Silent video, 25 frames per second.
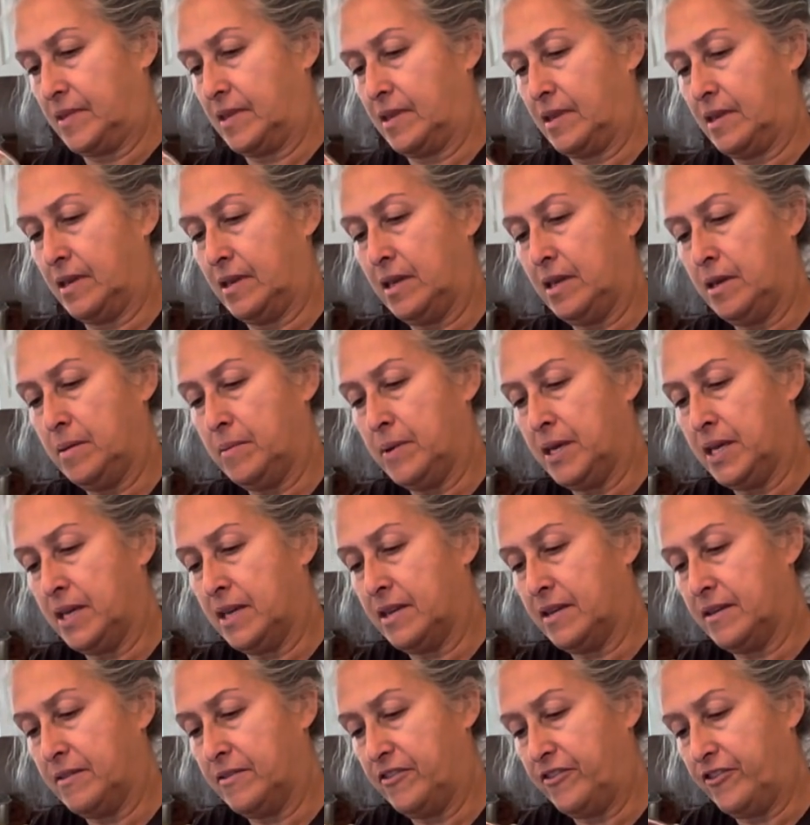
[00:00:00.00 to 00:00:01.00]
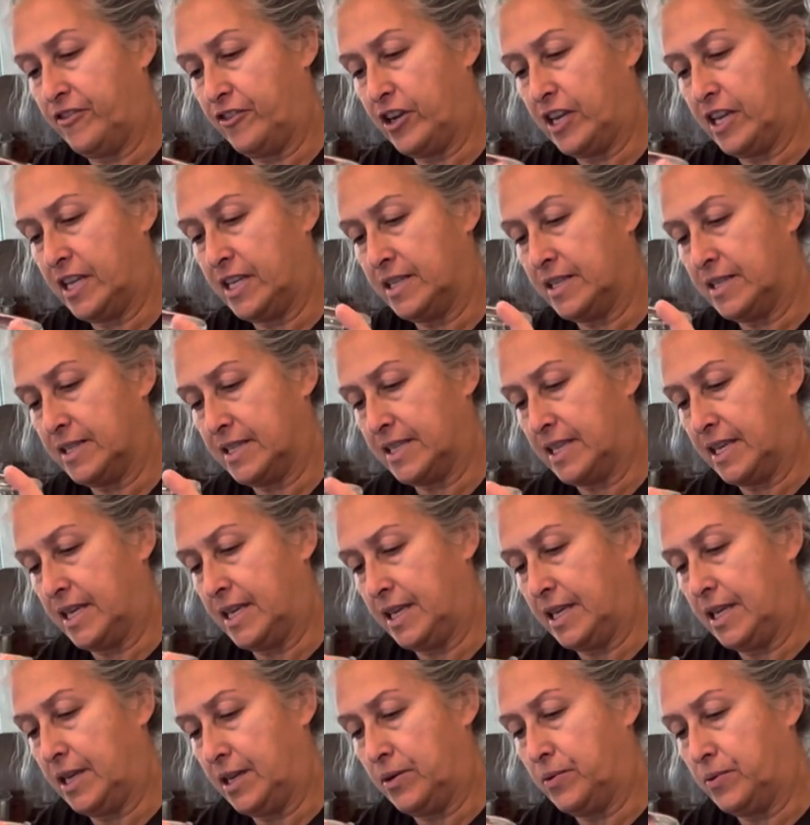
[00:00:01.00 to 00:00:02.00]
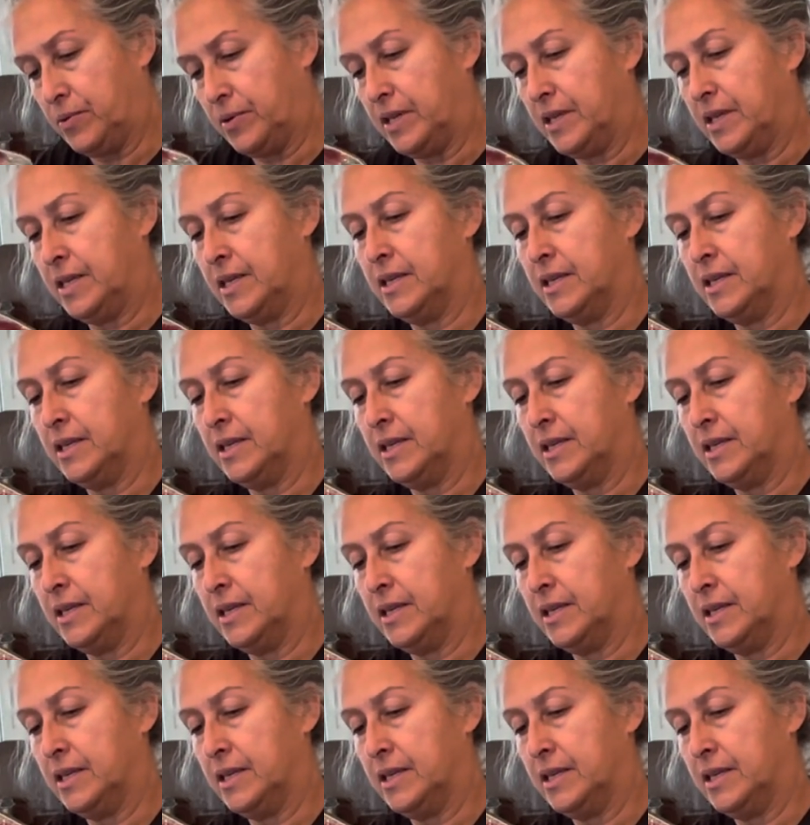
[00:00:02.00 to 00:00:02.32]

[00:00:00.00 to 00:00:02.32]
Come on, friends, get out.